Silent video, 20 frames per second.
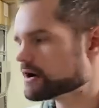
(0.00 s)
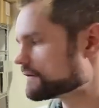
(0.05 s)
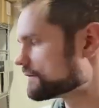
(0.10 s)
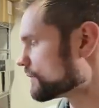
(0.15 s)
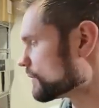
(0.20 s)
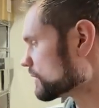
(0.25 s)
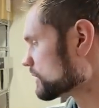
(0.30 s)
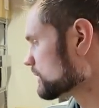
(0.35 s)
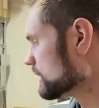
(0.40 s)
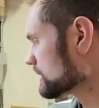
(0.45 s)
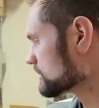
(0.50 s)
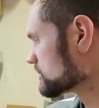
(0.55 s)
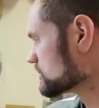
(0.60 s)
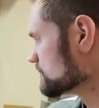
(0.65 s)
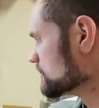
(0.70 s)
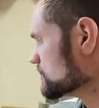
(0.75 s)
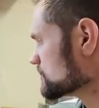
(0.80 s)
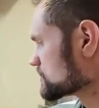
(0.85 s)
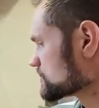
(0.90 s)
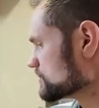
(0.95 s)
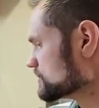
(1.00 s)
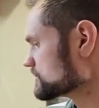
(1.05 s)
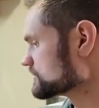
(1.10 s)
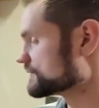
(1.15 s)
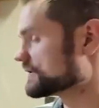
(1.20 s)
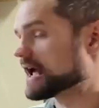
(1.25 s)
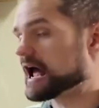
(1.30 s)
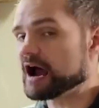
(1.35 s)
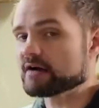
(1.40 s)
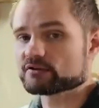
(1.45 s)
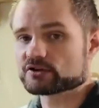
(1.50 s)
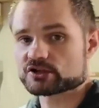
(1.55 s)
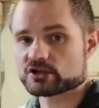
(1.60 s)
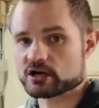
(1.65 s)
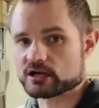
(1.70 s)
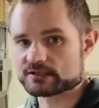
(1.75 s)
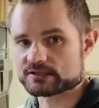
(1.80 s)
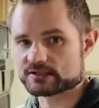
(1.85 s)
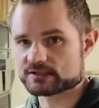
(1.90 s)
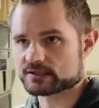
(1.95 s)
for collector boosters of the average
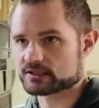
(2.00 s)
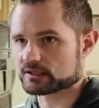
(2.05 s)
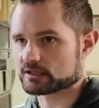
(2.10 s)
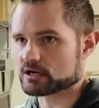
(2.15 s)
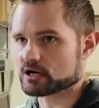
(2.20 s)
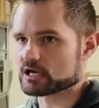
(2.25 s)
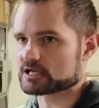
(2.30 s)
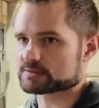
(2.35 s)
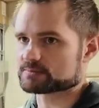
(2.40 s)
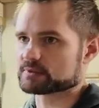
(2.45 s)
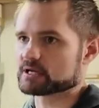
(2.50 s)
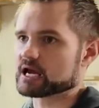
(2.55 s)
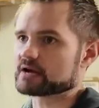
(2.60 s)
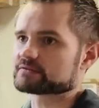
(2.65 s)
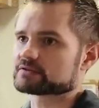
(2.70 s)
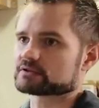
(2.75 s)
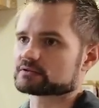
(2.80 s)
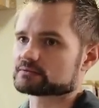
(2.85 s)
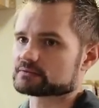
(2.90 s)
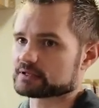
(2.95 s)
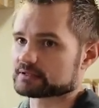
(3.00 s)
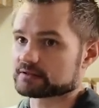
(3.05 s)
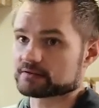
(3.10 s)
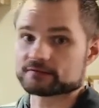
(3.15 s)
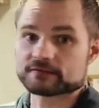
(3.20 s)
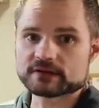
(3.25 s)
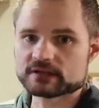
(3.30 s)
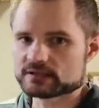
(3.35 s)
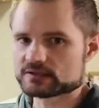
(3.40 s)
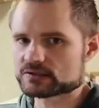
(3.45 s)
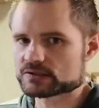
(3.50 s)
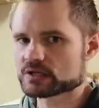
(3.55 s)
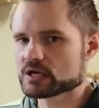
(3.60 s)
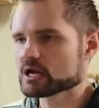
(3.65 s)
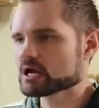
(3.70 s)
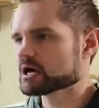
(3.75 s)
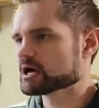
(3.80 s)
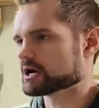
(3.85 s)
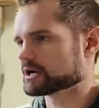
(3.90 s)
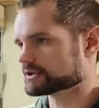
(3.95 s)
cost it's going to cost me after like the fees,
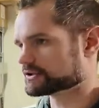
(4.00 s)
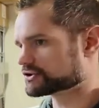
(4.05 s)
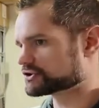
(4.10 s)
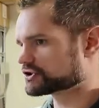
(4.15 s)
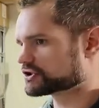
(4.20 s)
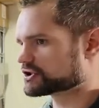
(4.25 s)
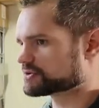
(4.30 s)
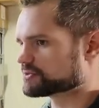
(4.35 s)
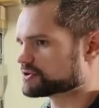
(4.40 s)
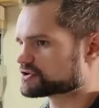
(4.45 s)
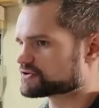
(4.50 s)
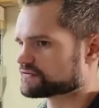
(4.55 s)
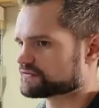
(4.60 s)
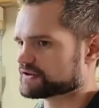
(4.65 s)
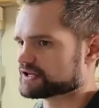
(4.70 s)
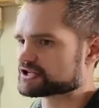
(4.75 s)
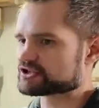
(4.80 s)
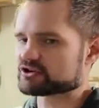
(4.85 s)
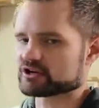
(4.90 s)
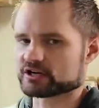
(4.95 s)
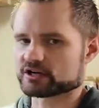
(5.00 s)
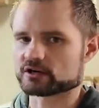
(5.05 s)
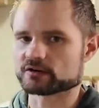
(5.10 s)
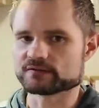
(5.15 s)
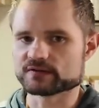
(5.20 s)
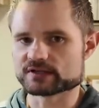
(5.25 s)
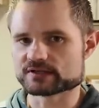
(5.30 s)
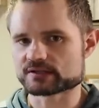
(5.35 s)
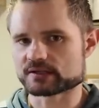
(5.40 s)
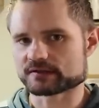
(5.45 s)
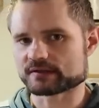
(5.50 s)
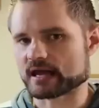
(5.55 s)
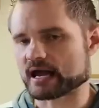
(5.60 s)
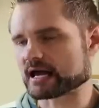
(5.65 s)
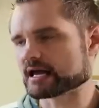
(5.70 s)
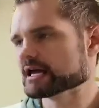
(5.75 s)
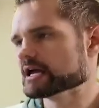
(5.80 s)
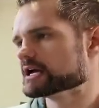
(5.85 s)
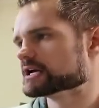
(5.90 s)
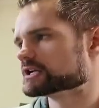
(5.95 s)
just distribution fees, credit card fees like
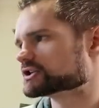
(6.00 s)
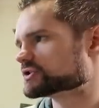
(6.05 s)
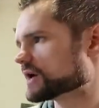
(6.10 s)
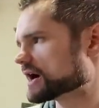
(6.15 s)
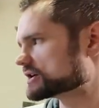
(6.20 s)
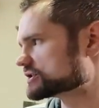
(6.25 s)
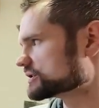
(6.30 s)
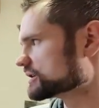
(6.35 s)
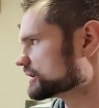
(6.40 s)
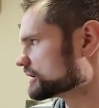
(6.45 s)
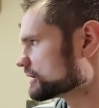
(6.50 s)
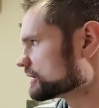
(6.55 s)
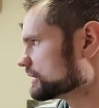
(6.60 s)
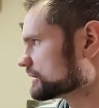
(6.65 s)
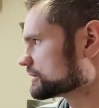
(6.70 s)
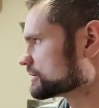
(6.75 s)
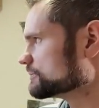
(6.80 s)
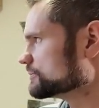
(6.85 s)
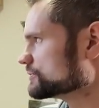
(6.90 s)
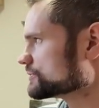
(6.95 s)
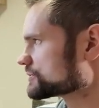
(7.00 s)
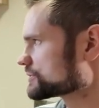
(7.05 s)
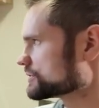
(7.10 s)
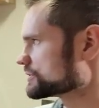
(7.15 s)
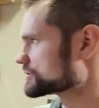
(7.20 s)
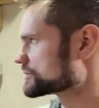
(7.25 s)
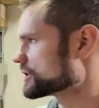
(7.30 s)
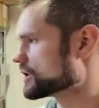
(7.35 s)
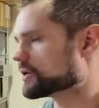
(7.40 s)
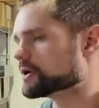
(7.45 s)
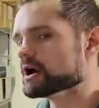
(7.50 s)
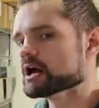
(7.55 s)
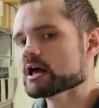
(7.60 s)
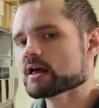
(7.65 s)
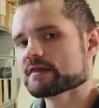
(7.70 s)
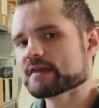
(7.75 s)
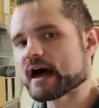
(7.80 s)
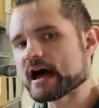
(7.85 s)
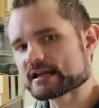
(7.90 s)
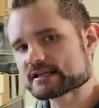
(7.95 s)
that, to actually get a collector booster. So
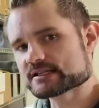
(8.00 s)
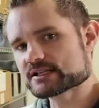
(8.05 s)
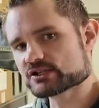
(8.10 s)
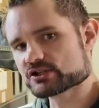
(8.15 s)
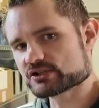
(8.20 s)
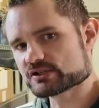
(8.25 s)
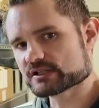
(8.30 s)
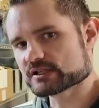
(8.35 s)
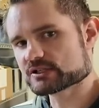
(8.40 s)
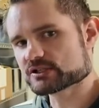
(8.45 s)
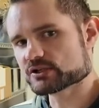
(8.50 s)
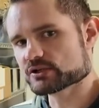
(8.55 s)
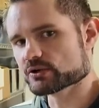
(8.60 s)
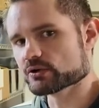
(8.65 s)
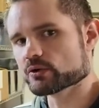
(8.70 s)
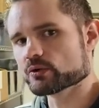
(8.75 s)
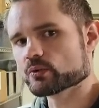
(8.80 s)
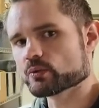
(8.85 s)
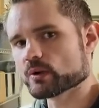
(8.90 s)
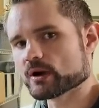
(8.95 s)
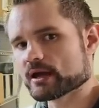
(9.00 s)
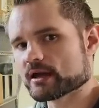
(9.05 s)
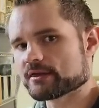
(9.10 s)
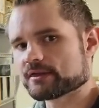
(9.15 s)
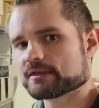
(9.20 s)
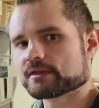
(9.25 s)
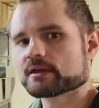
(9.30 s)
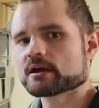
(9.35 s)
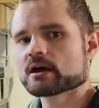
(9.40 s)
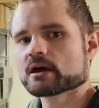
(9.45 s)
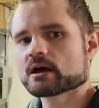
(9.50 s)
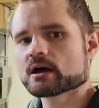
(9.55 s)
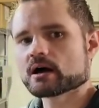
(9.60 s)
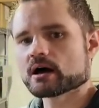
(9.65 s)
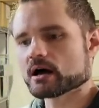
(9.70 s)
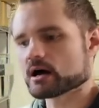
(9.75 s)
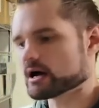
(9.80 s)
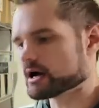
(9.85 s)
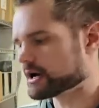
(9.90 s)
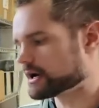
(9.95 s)
that is interesting too with
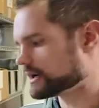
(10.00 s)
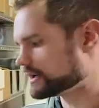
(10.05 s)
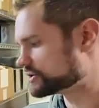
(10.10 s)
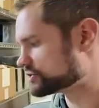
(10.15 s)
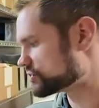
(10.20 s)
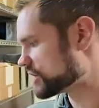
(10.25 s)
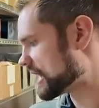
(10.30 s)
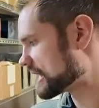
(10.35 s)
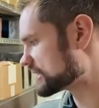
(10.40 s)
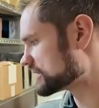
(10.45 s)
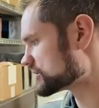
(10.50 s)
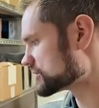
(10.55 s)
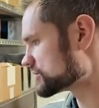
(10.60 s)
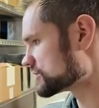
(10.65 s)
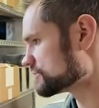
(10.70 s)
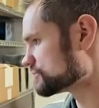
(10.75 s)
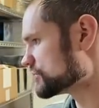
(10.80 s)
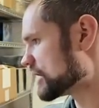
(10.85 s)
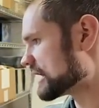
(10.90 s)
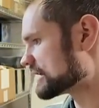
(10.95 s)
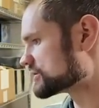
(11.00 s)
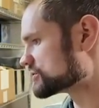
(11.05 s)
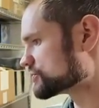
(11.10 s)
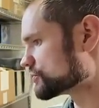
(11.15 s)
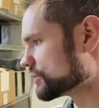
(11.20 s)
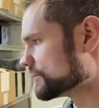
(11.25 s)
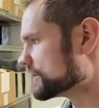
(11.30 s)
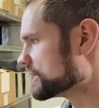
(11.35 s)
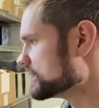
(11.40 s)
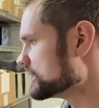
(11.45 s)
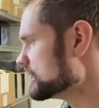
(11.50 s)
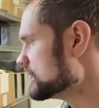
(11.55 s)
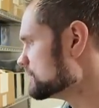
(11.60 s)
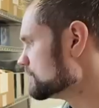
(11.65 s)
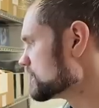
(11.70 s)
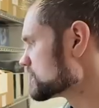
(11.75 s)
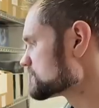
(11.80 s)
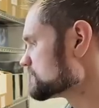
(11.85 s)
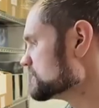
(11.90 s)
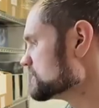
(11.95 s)
Dragonstorm, that it
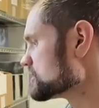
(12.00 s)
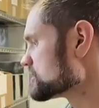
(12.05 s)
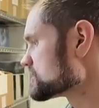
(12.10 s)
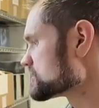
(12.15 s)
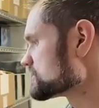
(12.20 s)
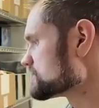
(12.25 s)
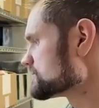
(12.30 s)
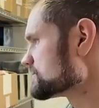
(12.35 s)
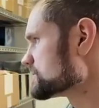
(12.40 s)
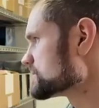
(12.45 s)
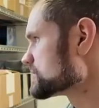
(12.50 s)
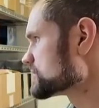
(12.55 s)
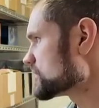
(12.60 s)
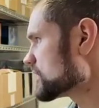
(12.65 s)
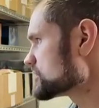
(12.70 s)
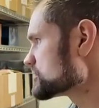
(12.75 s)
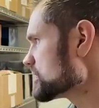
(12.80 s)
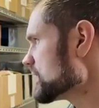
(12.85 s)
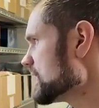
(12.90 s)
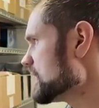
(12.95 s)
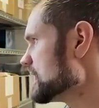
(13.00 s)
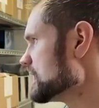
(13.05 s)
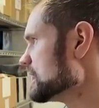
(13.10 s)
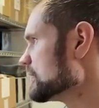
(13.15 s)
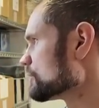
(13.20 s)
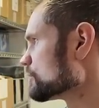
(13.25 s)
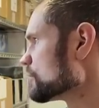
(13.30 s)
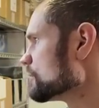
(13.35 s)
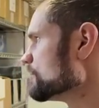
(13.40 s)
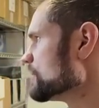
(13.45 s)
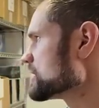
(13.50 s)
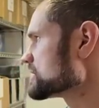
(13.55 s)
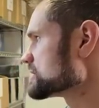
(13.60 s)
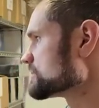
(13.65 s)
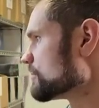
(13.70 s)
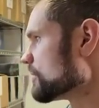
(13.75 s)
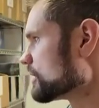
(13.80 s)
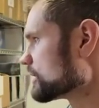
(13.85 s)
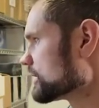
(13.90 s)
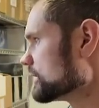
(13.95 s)
must be just such a
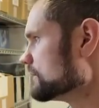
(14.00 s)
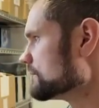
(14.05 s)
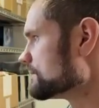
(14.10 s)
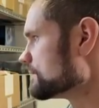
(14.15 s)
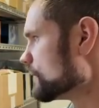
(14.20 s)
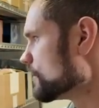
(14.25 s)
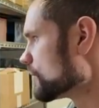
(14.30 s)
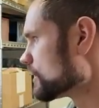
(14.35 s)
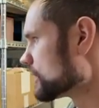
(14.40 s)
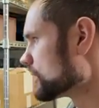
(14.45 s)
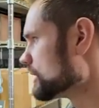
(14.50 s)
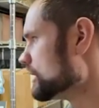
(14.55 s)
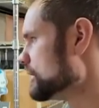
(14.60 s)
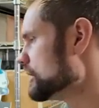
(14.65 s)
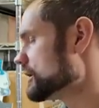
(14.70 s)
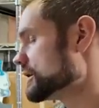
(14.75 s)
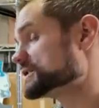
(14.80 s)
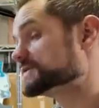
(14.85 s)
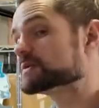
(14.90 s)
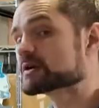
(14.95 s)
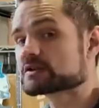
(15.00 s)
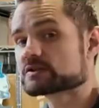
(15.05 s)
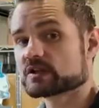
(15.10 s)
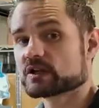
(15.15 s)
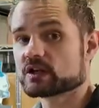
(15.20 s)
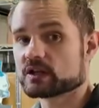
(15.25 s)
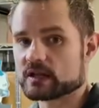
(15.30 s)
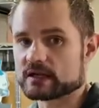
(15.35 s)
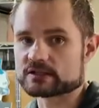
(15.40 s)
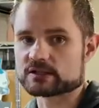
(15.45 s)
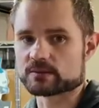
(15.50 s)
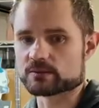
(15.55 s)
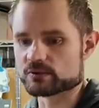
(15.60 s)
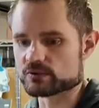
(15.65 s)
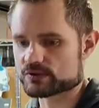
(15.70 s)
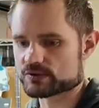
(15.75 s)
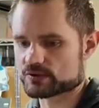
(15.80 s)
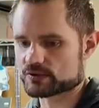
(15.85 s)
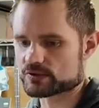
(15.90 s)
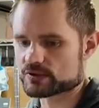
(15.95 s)
robust market for especially collector
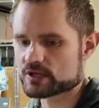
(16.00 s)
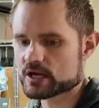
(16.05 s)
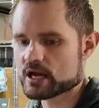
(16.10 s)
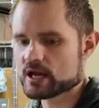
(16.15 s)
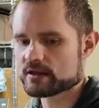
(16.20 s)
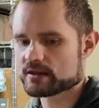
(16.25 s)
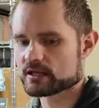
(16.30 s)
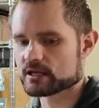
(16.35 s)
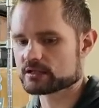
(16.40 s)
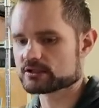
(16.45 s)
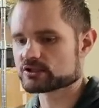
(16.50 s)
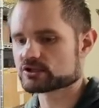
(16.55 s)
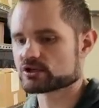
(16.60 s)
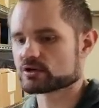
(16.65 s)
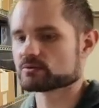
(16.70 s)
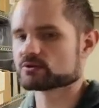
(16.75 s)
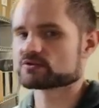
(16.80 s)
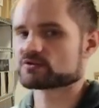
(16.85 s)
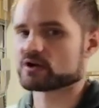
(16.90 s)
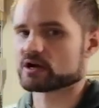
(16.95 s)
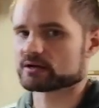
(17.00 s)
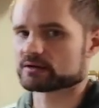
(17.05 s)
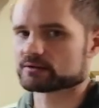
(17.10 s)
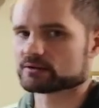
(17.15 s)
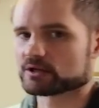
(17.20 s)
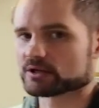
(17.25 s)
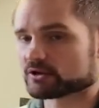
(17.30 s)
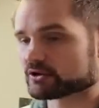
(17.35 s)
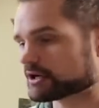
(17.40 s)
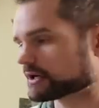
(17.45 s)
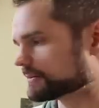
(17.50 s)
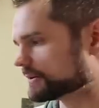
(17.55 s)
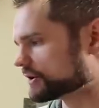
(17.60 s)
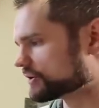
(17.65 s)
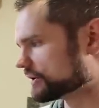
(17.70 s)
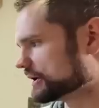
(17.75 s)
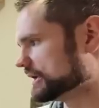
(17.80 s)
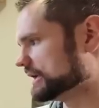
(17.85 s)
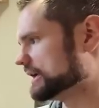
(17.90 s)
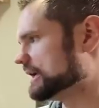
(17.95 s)
boosters that distributors have gone incredibly
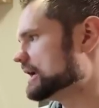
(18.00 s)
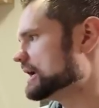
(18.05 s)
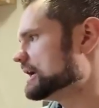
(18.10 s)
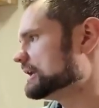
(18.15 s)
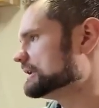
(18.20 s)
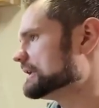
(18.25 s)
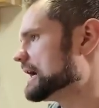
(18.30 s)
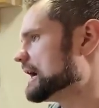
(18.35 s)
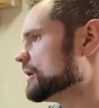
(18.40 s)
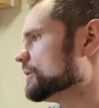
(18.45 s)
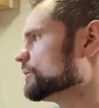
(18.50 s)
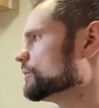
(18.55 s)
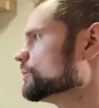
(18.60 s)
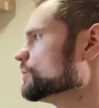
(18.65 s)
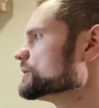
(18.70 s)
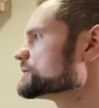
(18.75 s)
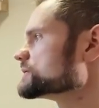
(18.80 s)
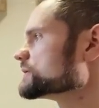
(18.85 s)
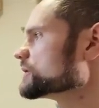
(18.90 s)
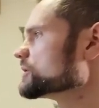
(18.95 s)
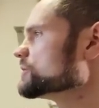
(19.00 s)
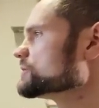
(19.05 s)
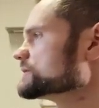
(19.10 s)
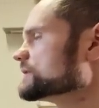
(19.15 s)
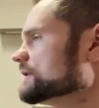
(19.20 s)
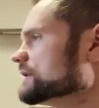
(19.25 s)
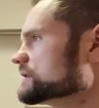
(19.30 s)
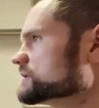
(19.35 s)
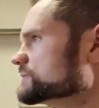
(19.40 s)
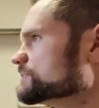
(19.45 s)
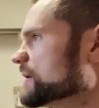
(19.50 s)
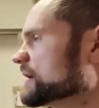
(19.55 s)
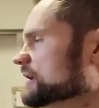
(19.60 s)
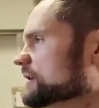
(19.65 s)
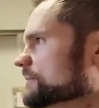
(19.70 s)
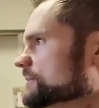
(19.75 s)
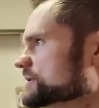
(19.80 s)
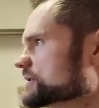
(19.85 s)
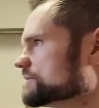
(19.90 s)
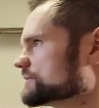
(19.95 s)
greedy. Now, Wizards of the Coast, I think, has
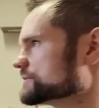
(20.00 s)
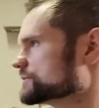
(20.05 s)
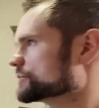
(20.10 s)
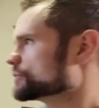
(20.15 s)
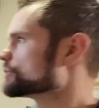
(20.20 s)
painted themselves in the